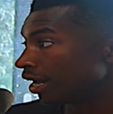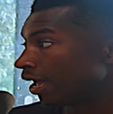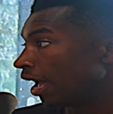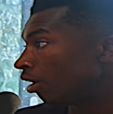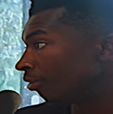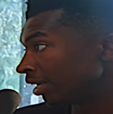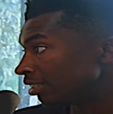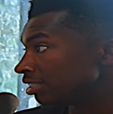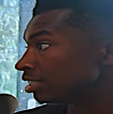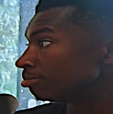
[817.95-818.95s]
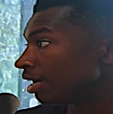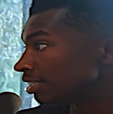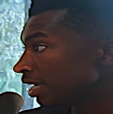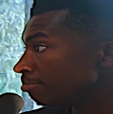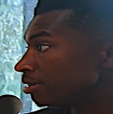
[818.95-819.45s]
And like how they
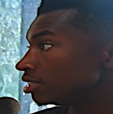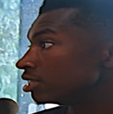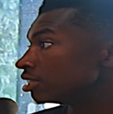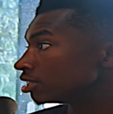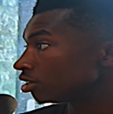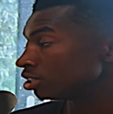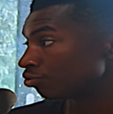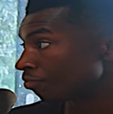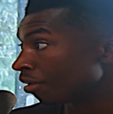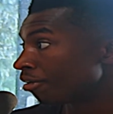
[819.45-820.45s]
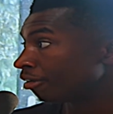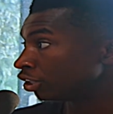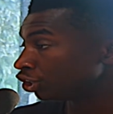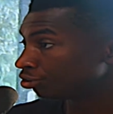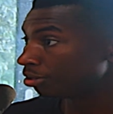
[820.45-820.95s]
systemize their business. It's very,
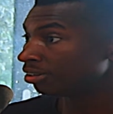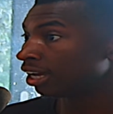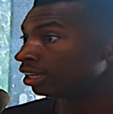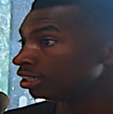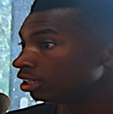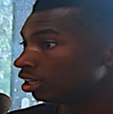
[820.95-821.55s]
very streamlined.